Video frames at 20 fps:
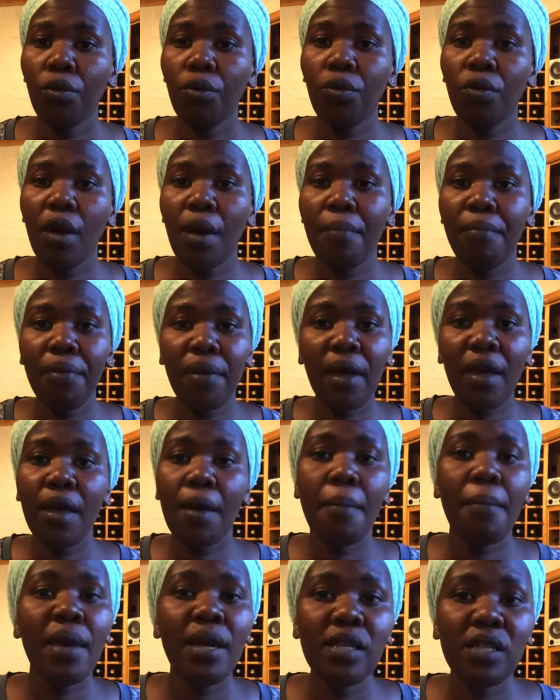You are being
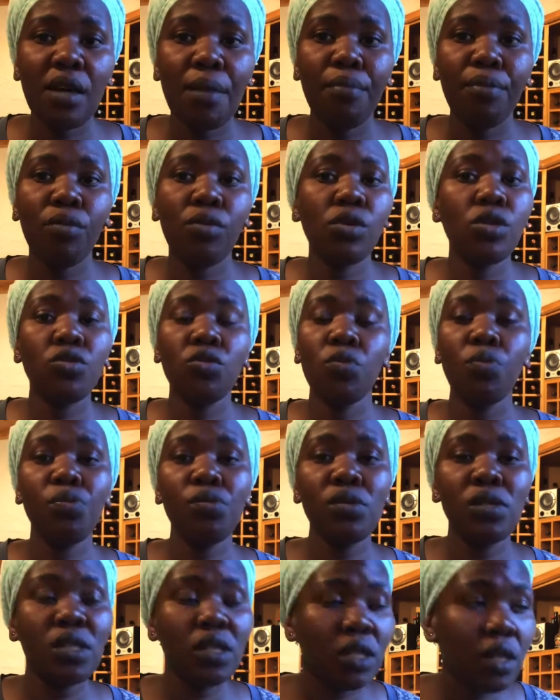a murderer because you
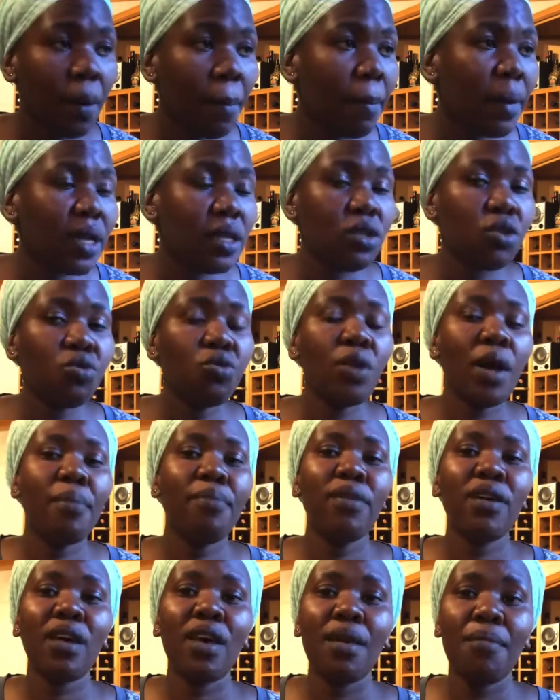pushed somebody, you
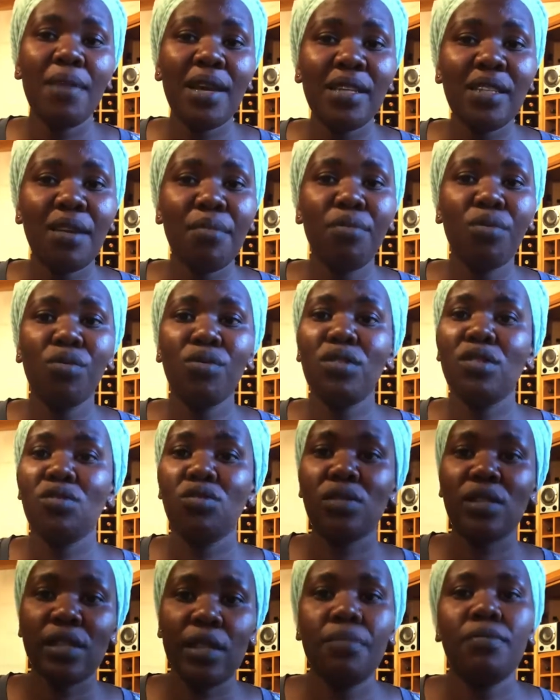are being a murderer because
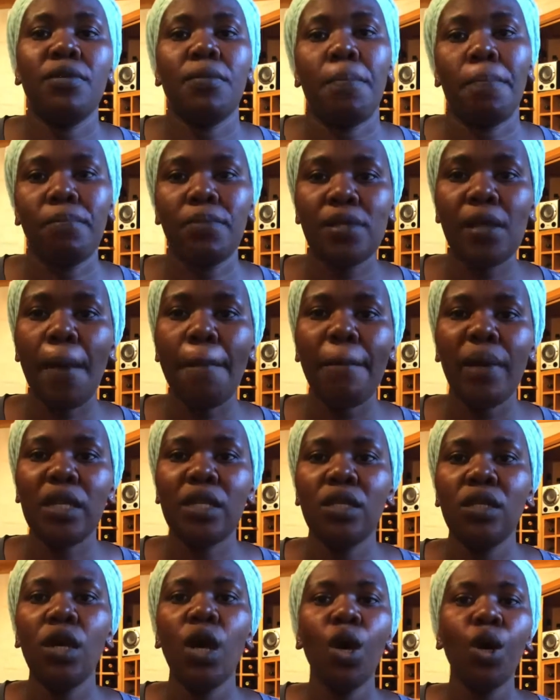you slept
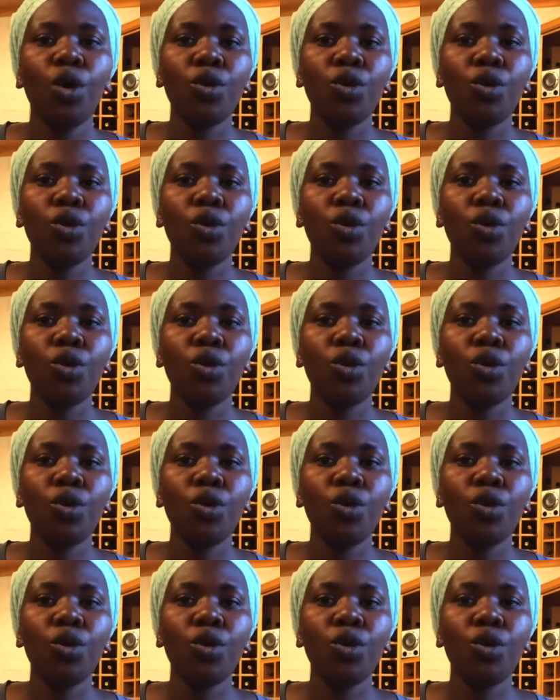somebody.